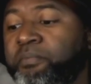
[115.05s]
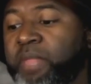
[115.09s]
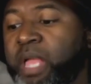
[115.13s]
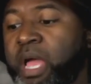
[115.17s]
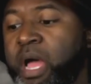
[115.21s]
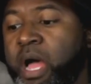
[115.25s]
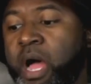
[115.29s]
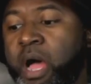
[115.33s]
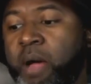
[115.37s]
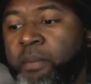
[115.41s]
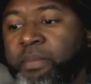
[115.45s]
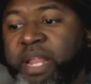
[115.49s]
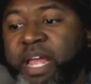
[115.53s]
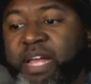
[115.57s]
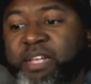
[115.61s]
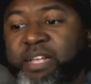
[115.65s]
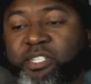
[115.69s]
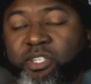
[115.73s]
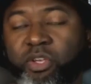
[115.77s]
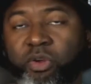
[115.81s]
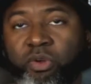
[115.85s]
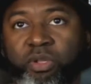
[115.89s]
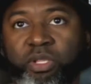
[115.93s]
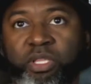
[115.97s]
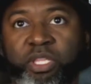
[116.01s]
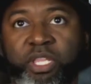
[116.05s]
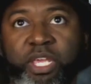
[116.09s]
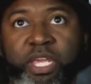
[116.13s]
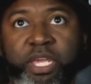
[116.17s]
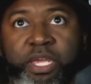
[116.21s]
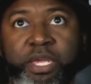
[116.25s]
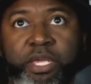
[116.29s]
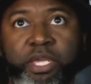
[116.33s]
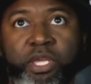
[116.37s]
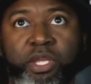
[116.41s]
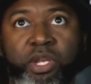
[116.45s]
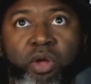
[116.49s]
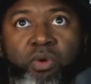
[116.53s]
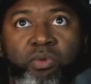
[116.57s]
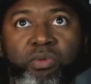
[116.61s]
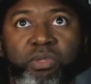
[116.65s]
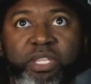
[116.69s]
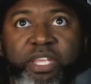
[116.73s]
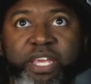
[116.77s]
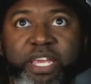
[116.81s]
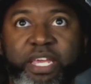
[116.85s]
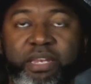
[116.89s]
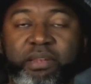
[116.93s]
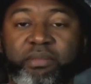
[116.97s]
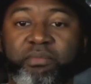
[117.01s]
um, that certainly you know
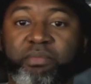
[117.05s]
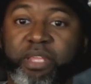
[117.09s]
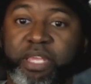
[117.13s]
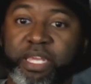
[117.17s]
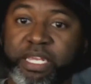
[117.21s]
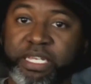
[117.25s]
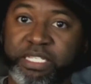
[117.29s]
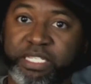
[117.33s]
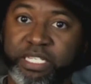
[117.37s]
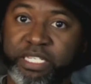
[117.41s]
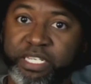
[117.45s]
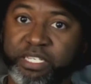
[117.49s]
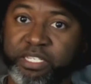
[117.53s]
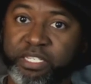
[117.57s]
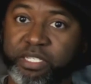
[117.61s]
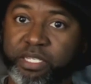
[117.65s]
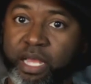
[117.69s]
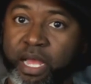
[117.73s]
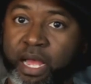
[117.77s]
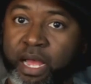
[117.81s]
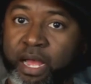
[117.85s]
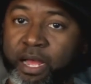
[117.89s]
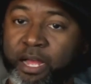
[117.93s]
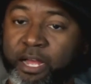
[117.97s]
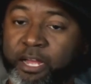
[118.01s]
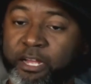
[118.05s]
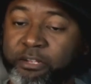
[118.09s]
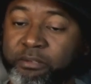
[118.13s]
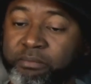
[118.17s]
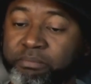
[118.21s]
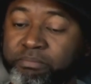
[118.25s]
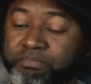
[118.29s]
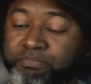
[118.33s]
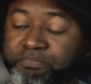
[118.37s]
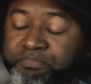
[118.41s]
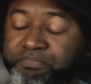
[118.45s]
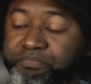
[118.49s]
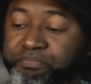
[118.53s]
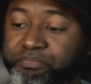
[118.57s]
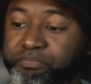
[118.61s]
lit Izzie's um,